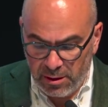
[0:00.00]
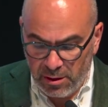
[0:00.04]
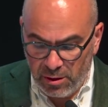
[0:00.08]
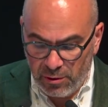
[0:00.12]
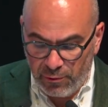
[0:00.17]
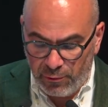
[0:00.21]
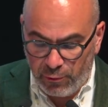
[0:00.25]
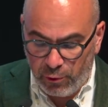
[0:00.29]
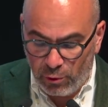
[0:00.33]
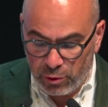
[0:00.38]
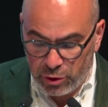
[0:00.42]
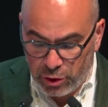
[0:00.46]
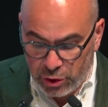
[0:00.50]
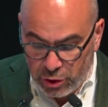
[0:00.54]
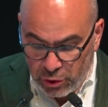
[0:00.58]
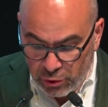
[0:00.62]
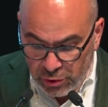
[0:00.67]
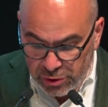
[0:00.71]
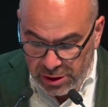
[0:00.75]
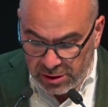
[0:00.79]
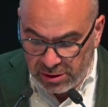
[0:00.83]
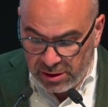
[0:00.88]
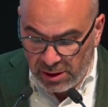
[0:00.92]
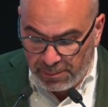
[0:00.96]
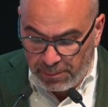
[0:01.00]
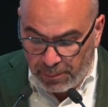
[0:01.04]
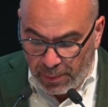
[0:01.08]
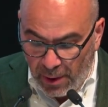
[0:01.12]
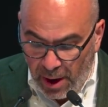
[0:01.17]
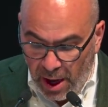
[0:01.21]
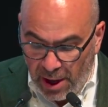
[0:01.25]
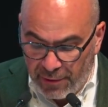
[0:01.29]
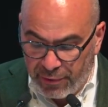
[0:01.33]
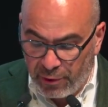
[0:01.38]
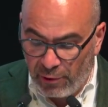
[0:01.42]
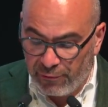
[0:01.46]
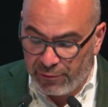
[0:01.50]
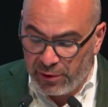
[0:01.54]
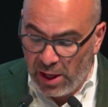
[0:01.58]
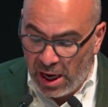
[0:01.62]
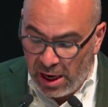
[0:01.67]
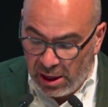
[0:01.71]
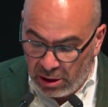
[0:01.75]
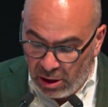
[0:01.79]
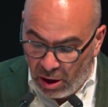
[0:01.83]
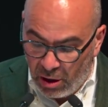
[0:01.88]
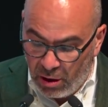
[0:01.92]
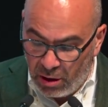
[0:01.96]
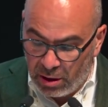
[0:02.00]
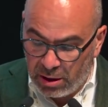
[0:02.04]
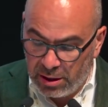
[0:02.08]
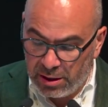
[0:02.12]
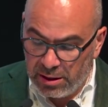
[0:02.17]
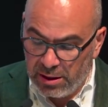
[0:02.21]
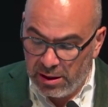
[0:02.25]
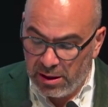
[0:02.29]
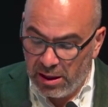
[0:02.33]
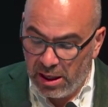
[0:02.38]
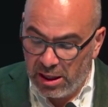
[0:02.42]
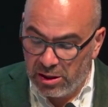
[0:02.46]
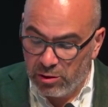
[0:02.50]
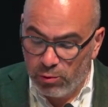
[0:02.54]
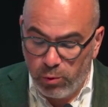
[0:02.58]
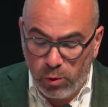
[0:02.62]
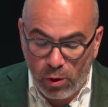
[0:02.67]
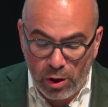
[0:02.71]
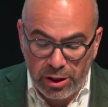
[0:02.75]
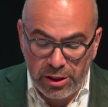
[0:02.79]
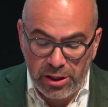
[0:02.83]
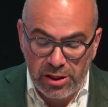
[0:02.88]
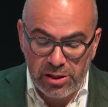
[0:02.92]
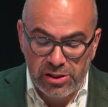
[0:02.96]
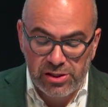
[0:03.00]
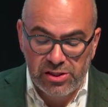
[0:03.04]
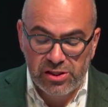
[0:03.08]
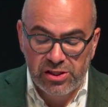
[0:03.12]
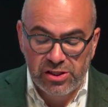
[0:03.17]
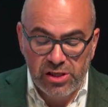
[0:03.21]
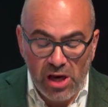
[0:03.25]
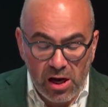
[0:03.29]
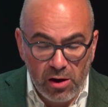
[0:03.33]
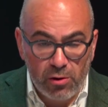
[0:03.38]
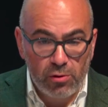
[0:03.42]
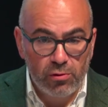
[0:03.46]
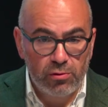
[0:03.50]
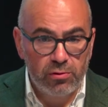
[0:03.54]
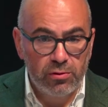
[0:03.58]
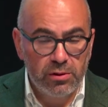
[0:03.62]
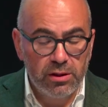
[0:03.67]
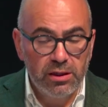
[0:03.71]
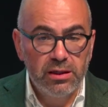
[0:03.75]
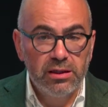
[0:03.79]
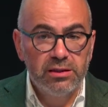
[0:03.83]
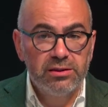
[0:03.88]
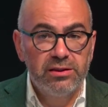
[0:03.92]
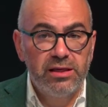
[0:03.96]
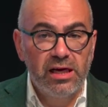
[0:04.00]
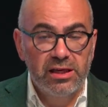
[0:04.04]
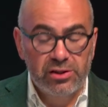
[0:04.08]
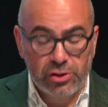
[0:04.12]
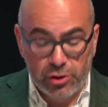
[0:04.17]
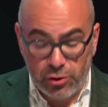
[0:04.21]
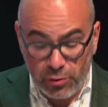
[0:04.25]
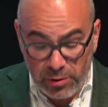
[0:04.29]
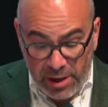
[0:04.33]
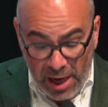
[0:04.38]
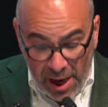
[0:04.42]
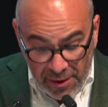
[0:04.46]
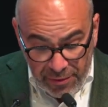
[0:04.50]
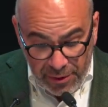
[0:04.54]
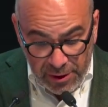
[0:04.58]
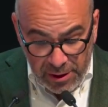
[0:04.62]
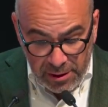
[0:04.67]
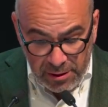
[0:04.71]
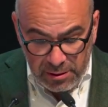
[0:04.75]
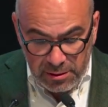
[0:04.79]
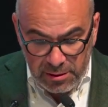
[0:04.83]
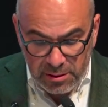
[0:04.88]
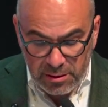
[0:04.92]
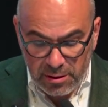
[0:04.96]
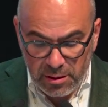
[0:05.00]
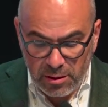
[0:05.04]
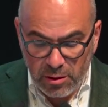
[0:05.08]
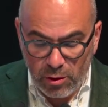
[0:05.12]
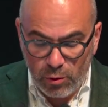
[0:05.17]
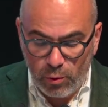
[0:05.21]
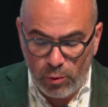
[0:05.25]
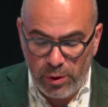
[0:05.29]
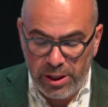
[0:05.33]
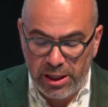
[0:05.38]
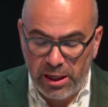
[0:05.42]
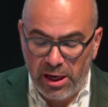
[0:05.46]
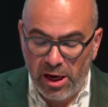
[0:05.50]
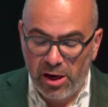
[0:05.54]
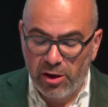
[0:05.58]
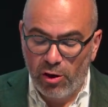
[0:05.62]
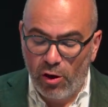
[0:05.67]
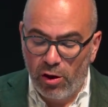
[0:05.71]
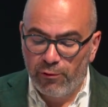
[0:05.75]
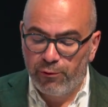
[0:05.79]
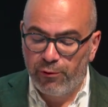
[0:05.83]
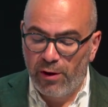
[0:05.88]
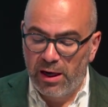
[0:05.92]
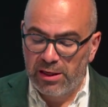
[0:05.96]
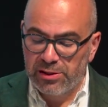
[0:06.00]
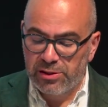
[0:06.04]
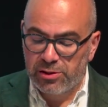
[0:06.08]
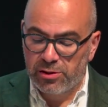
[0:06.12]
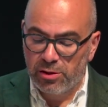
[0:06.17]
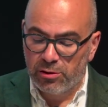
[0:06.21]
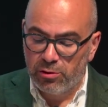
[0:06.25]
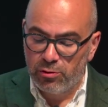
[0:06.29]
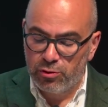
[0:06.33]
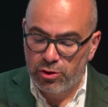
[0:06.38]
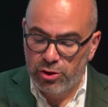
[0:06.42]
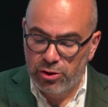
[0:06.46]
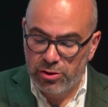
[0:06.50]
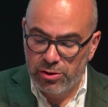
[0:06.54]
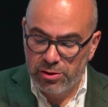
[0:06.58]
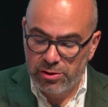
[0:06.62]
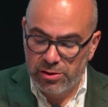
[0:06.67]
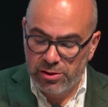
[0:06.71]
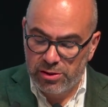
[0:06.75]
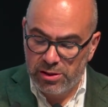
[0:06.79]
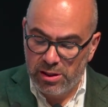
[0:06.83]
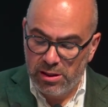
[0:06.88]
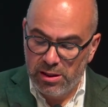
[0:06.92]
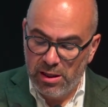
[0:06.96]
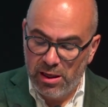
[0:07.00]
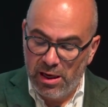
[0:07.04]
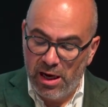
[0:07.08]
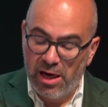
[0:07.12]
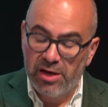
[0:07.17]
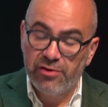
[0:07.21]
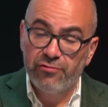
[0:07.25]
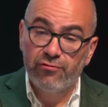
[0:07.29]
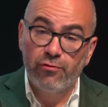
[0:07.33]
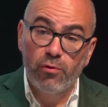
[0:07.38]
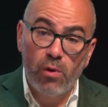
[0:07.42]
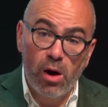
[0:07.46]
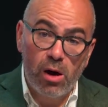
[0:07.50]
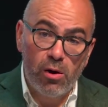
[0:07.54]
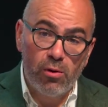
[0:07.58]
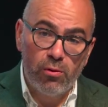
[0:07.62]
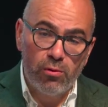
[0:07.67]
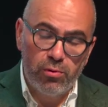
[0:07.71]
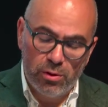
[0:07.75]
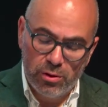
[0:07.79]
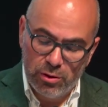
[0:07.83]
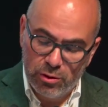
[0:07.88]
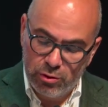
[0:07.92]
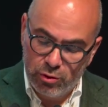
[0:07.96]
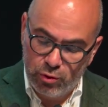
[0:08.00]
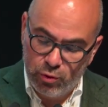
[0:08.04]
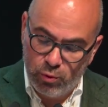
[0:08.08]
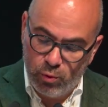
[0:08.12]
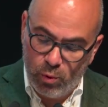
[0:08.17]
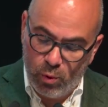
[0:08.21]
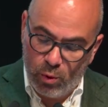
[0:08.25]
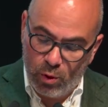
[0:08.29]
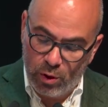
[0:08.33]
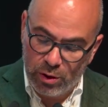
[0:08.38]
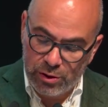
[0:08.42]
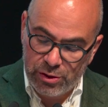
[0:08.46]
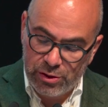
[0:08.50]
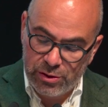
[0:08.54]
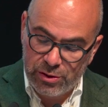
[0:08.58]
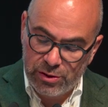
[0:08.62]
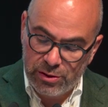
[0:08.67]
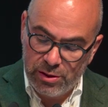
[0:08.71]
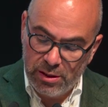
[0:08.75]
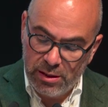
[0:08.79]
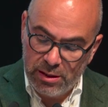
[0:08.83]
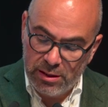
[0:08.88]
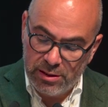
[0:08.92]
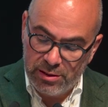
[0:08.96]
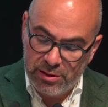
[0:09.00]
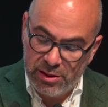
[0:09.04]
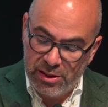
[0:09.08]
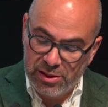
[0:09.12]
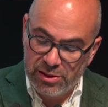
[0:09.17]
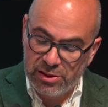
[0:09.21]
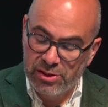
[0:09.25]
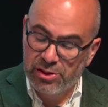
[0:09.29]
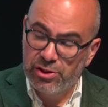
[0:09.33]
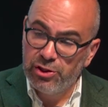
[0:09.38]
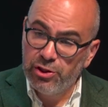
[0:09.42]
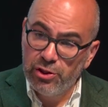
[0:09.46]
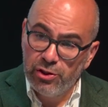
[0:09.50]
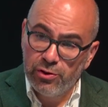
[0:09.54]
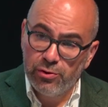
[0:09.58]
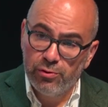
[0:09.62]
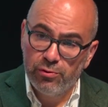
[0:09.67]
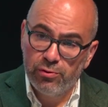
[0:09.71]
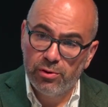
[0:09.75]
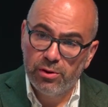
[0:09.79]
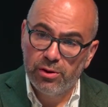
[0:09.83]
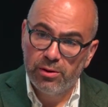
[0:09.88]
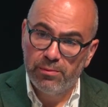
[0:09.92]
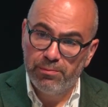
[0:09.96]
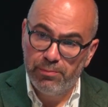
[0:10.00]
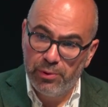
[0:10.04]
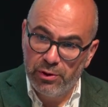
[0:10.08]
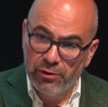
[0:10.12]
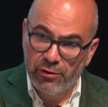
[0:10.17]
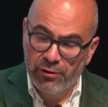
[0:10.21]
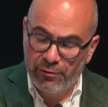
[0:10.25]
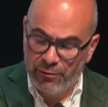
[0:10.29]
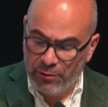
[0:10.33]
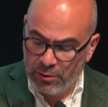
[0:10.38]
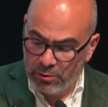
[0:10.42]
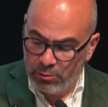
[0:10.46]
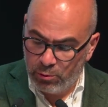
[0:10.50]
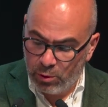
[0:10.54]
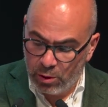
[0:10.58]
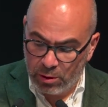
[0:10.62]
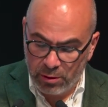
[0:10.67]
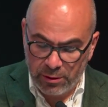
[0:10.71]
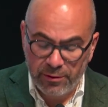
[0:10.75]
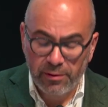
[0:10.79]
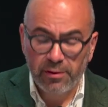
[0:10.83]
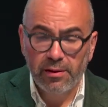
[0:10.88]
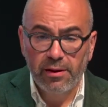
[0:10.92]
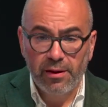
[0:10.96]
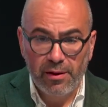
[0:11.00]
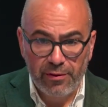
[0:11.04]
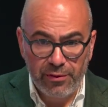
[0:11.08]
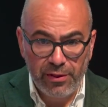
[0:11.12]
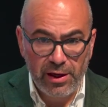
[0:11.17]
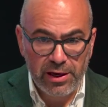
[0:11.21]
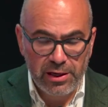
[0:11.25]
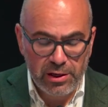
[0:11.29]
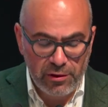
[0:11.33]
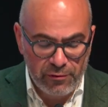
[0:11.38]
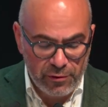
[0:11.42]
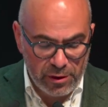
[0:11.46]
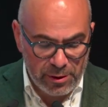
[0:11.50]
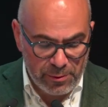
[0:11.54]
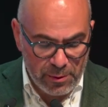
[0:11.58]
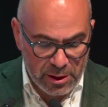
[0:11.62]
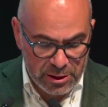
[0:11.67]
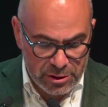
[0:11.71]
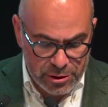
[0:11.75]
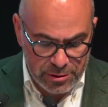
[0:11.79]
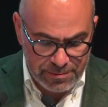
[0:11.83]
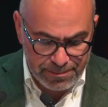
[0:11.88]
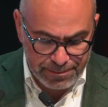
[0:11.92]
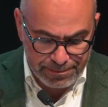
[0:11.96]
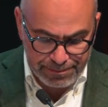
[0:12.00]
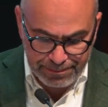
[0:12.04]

for choosing the path of dialogue and working so that together we can all find solutions and row towards this new, beautiful world. Thank you very much.